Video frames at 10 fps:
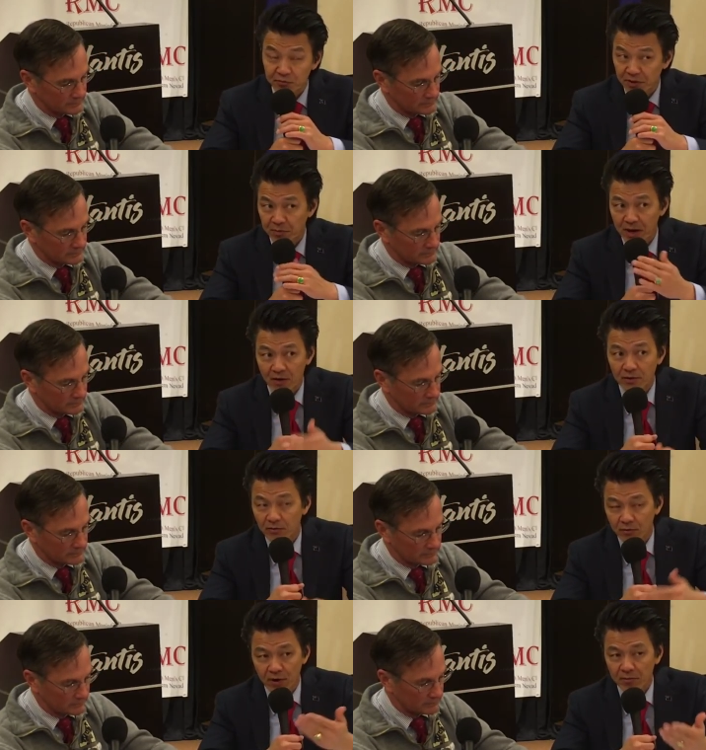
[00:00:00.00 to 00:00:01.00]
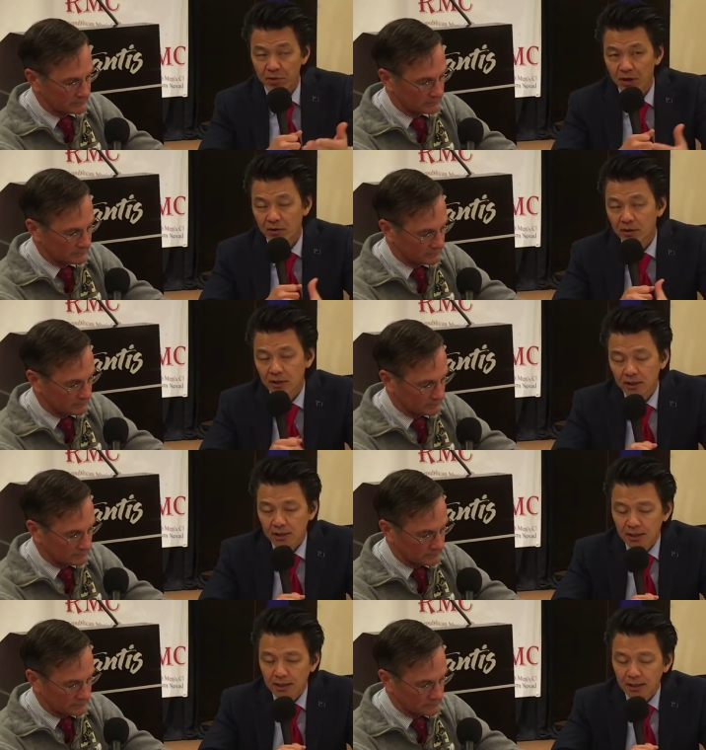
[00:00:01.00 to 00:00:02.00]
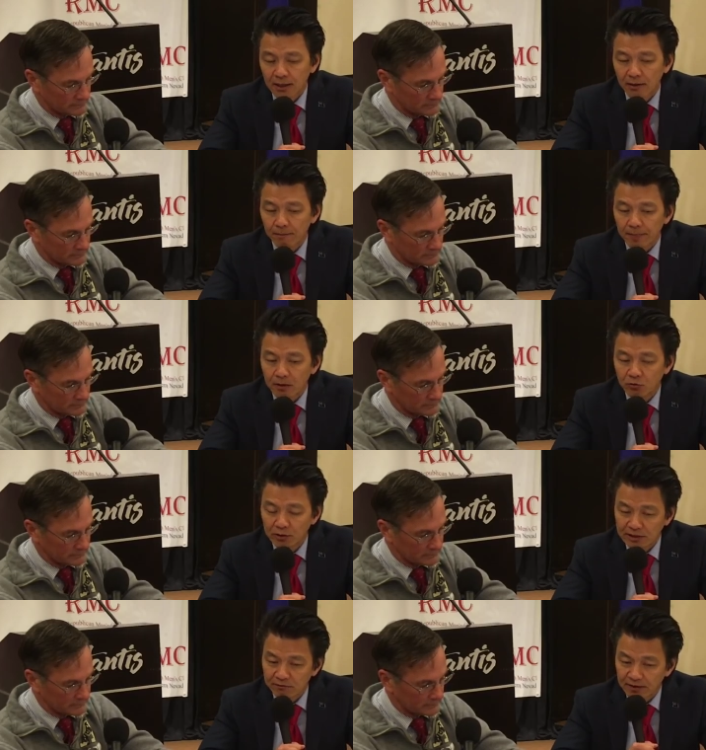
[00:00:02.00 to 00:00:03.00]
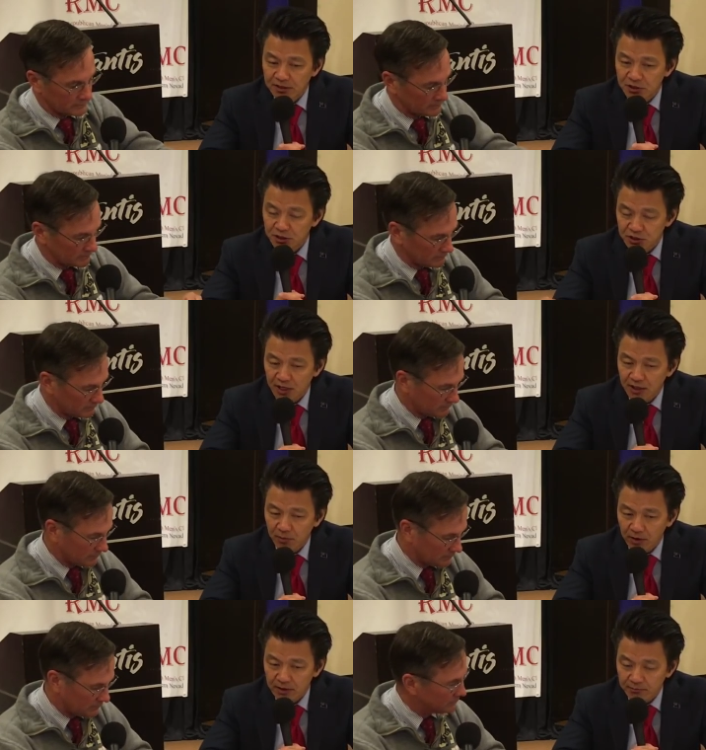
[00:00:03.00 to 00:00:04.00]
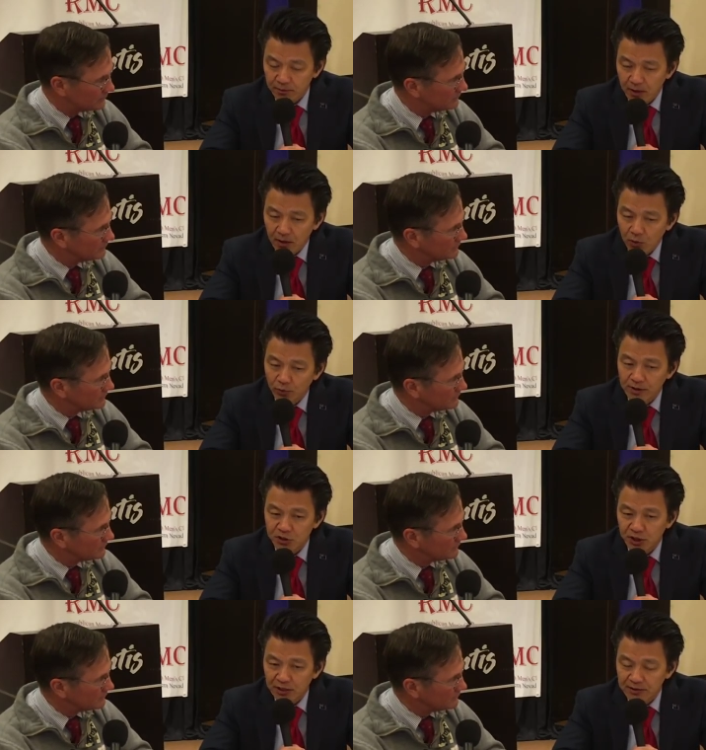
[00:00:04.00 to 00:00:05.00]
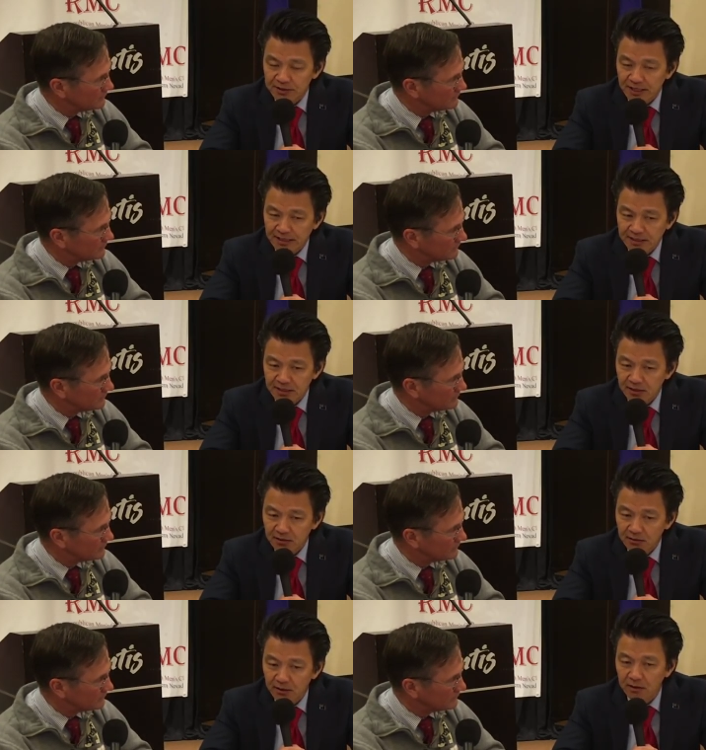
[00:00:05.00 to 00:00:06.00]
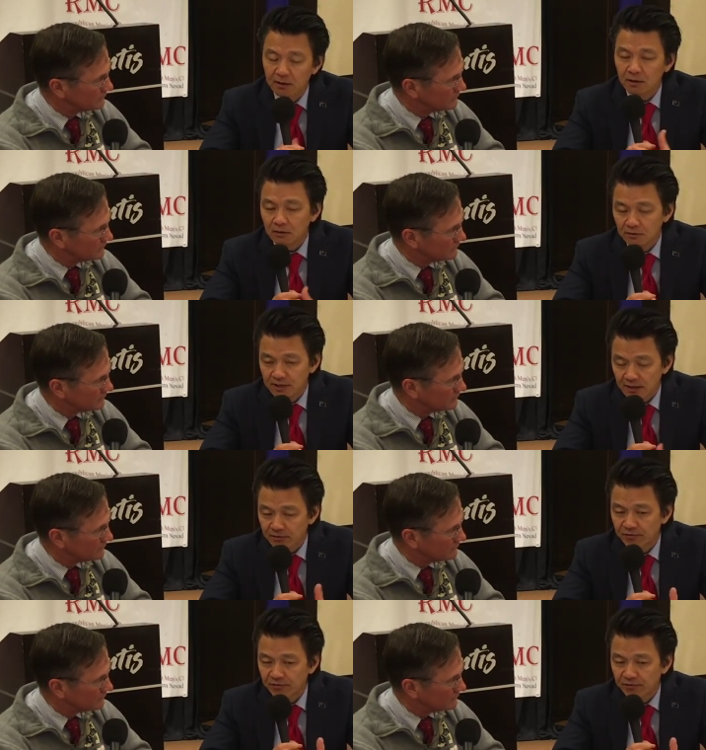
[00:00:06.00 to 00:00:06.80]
Speaker 1: can be a parent or grandparent. Um, you would invest in the stock market. When the child hits 18, you take the